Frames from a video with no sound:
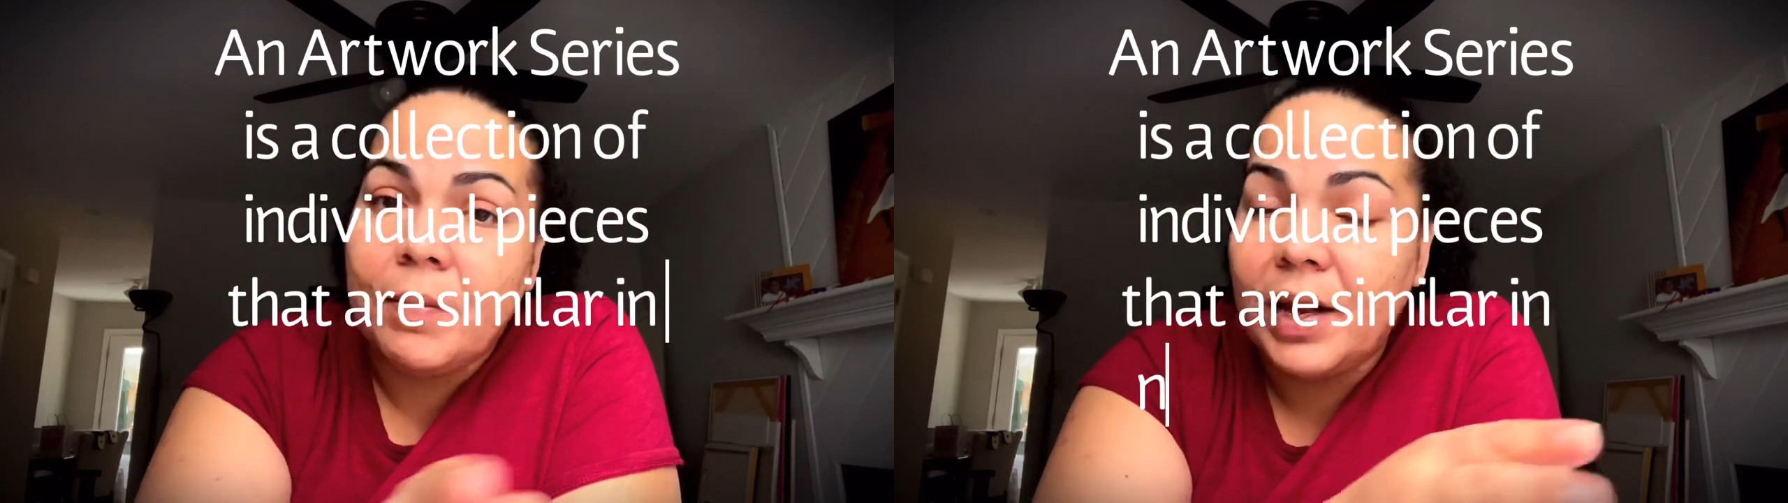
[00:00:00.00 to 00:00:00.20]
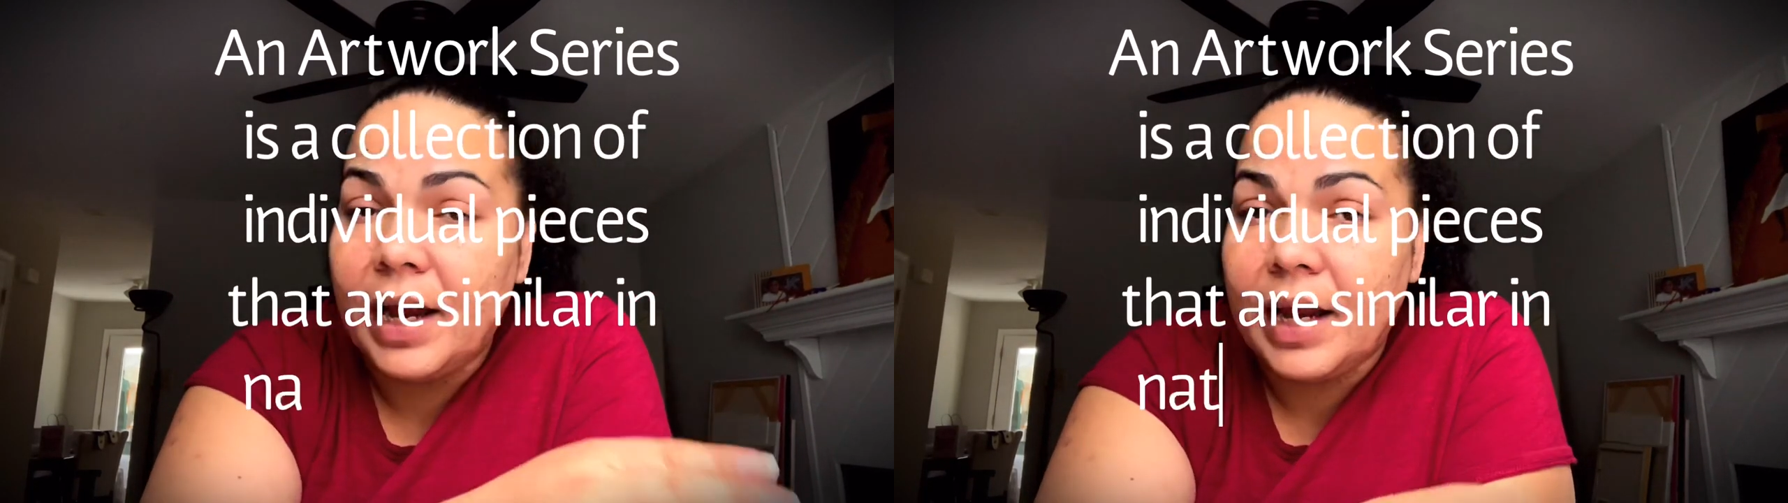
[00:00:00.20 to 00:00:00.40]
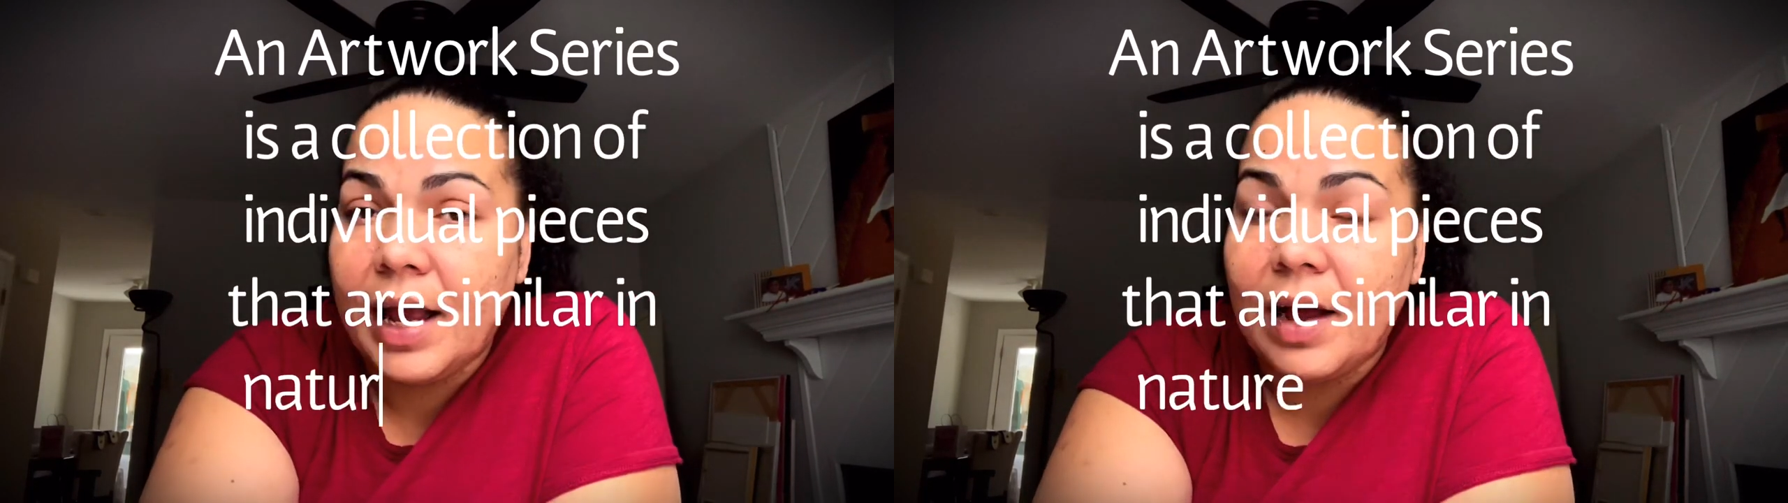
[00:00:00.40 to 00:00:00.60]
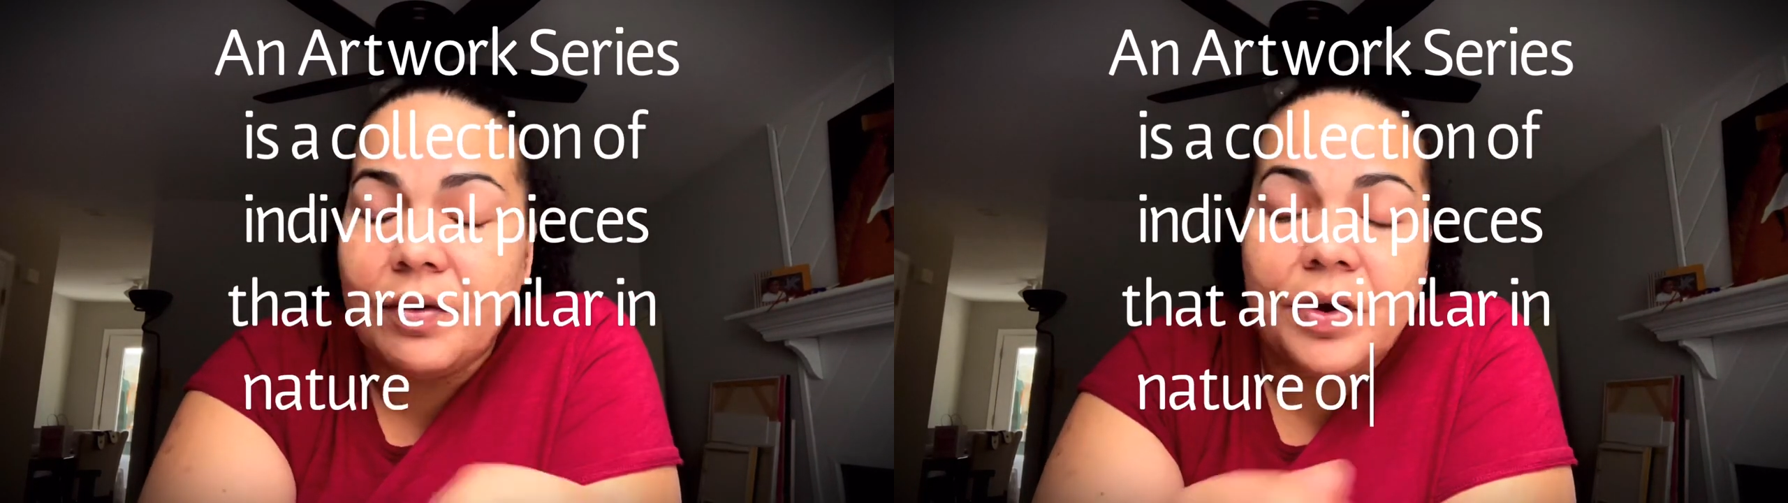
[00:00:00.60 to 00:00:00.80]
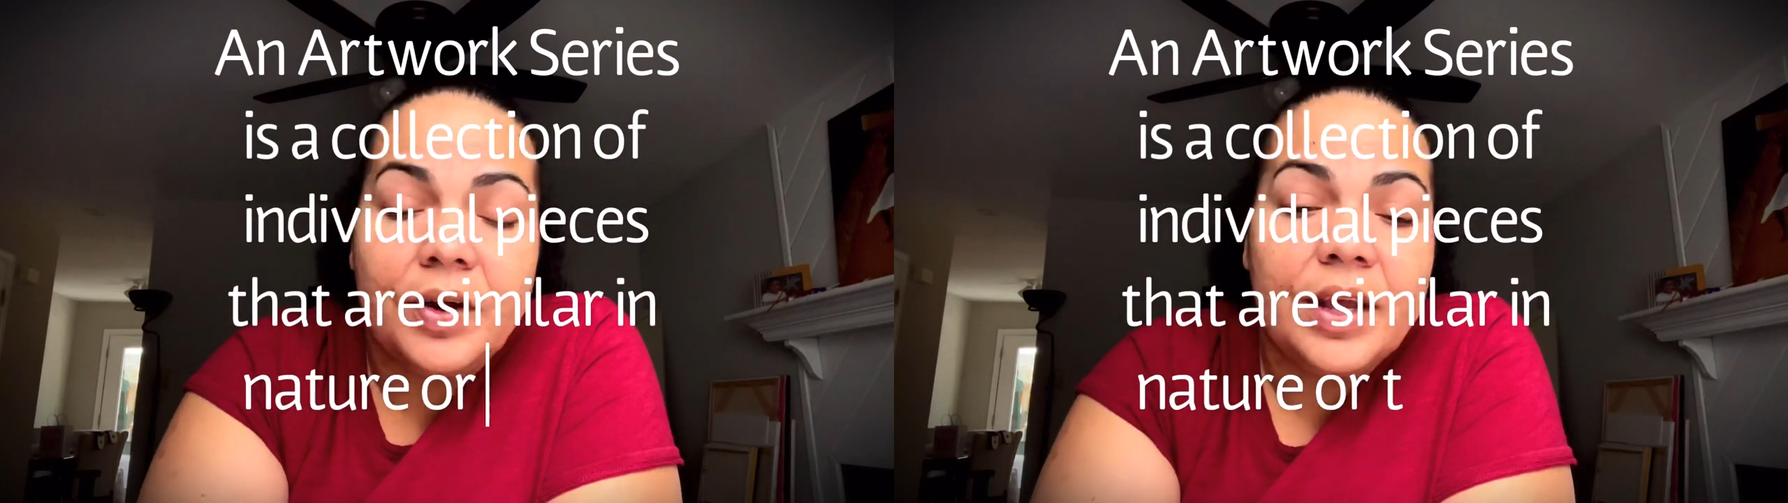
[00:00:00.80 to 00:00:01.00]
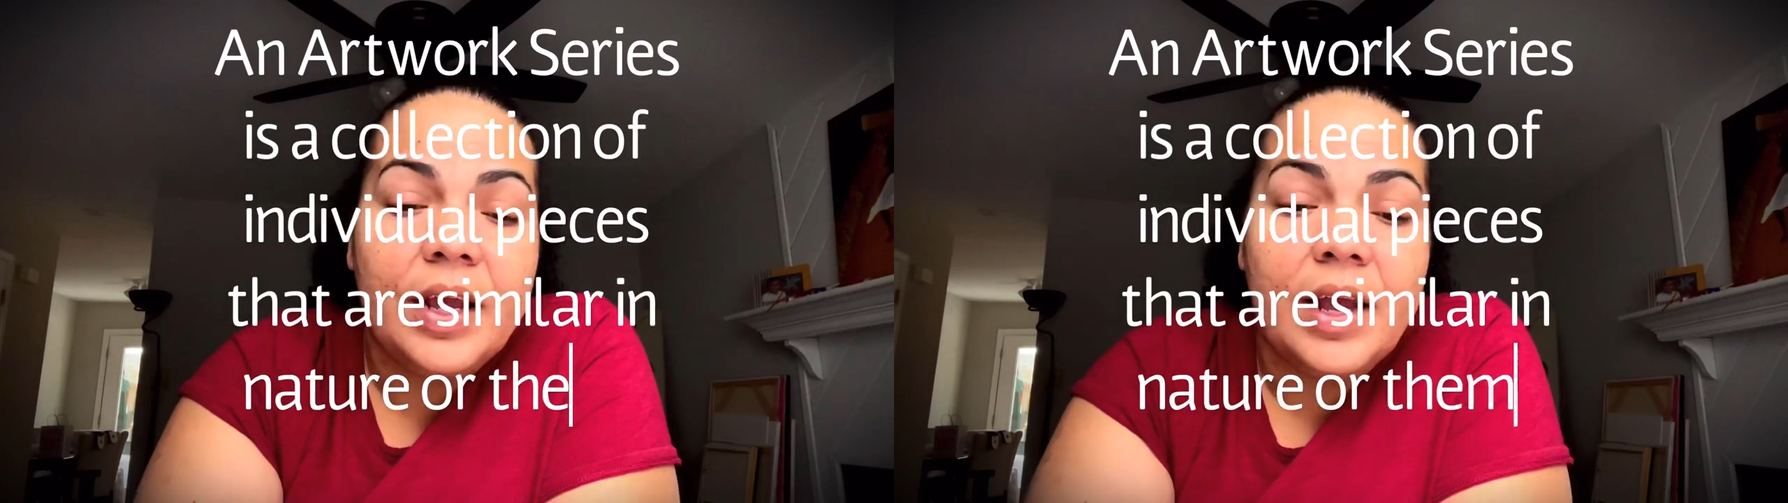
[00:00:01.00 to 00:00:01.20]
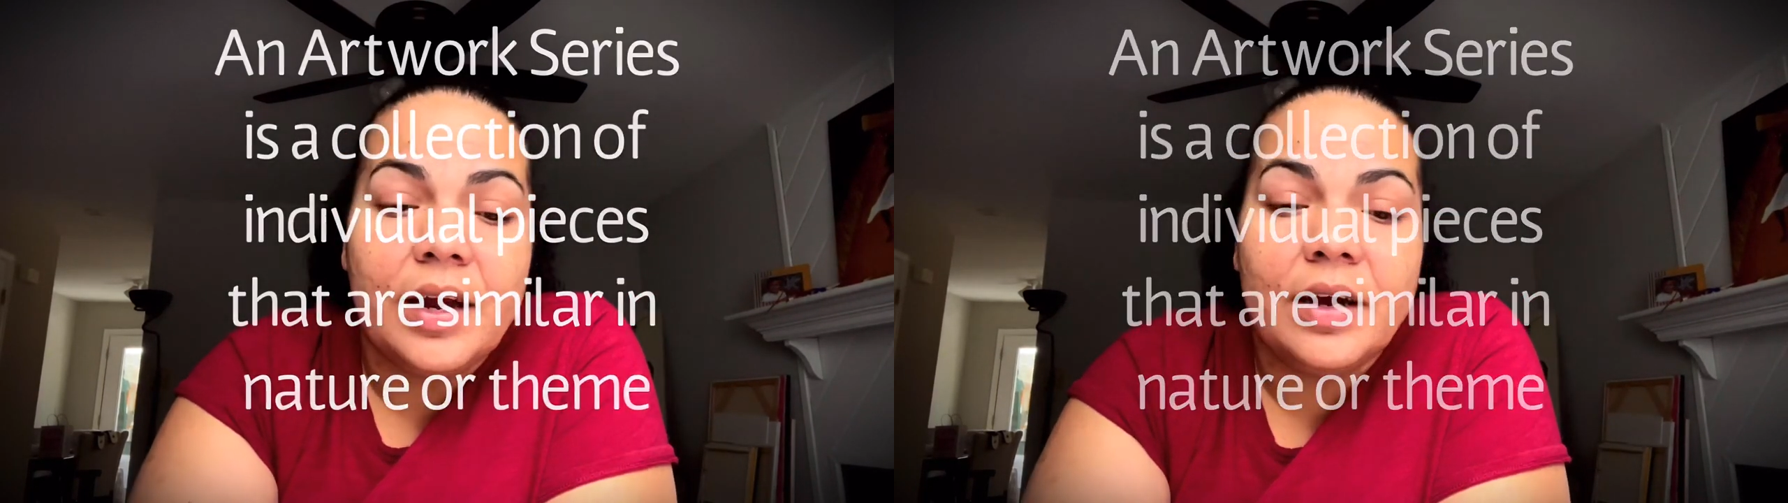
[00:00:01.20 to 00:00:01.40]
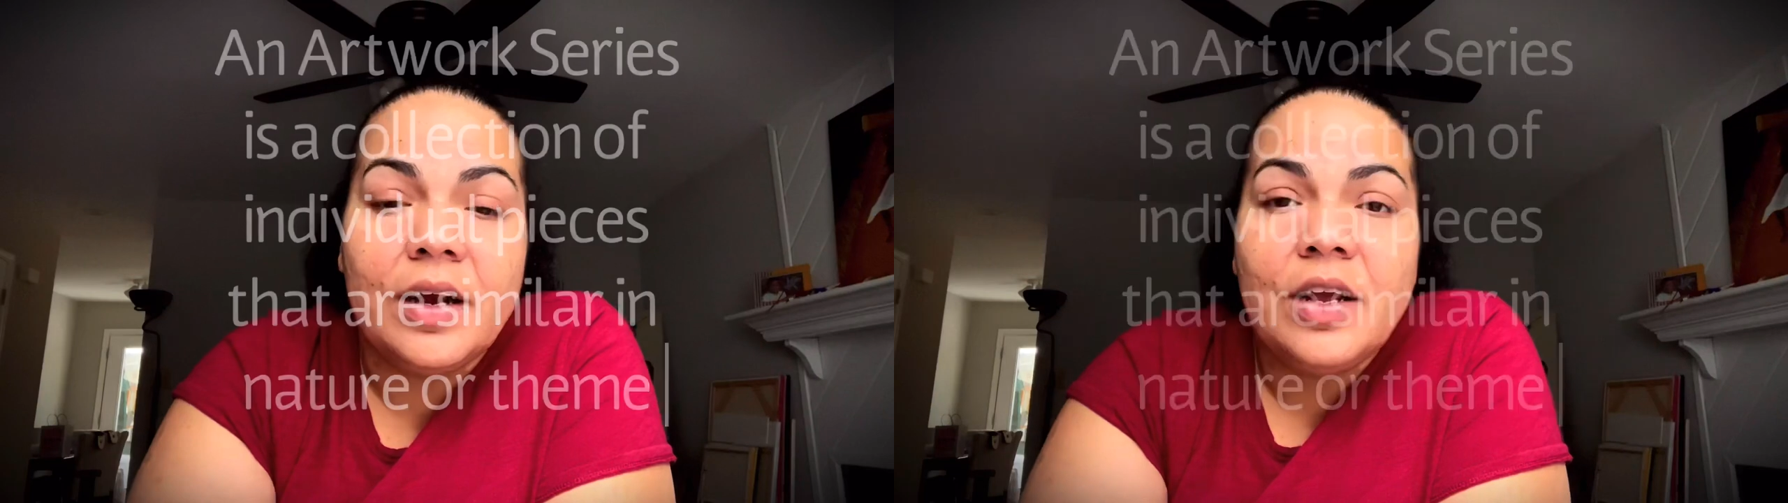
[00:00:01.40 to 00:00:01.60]
planning out your
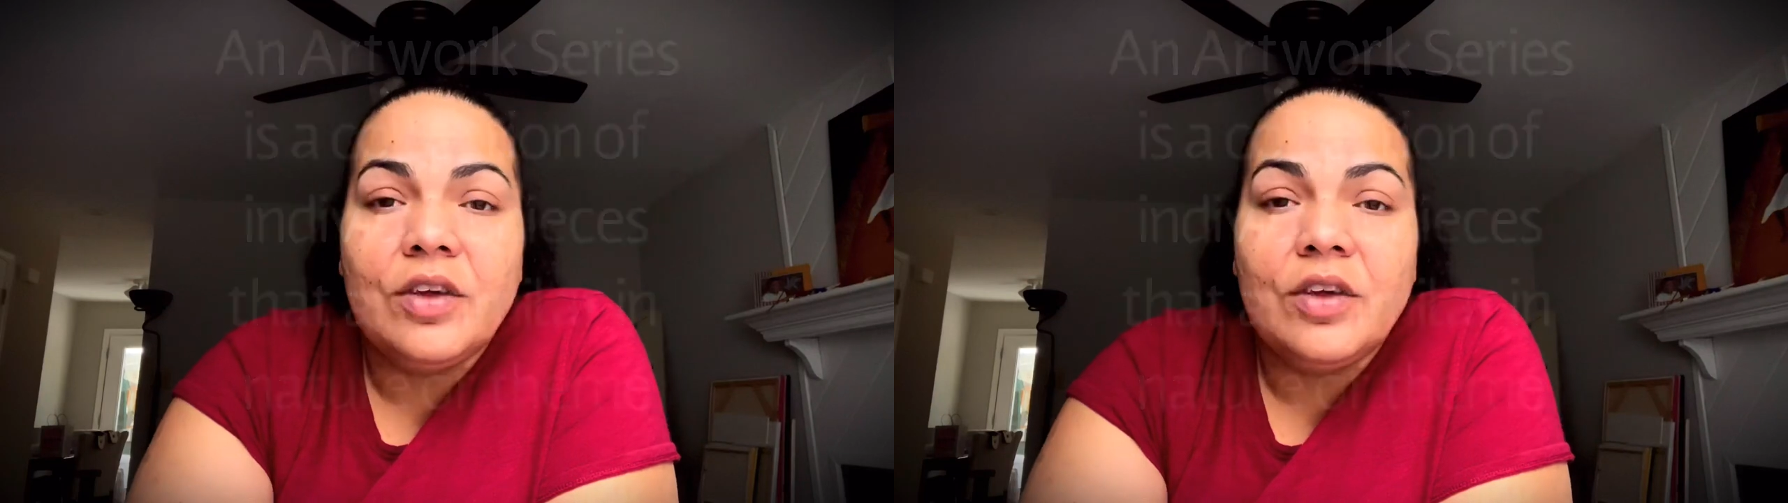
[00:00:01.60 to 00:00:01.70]
year.